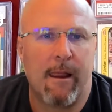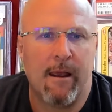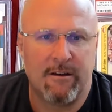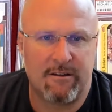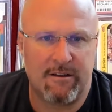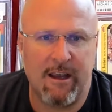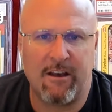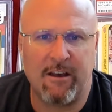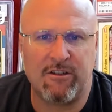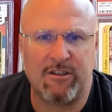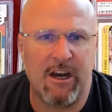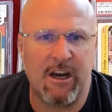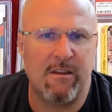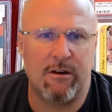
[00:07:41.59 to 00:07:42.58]

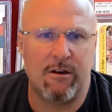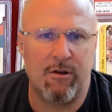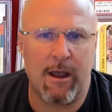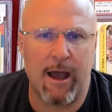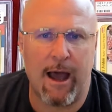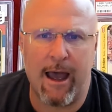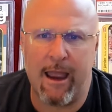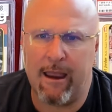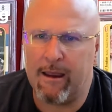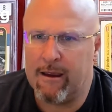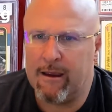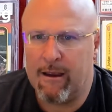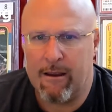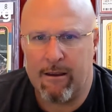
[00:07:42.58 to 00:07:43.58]
CSG, the new guy,
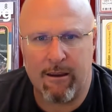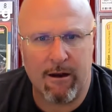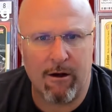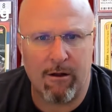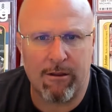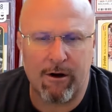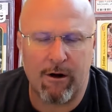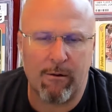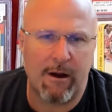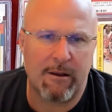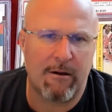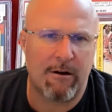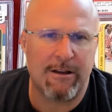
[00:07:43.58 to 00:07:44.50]
their